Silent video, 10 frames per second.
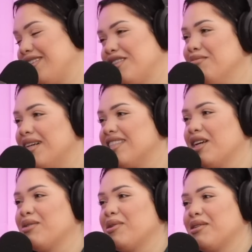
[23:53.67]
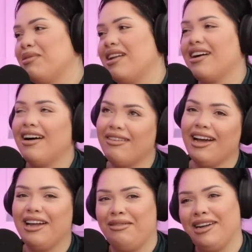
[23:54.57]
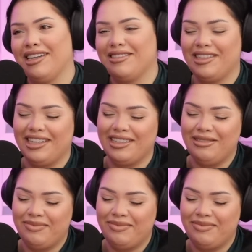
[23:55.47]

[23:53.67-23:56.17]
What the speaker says: it's too much, we could be like, all right, I don't want to answer that, you know?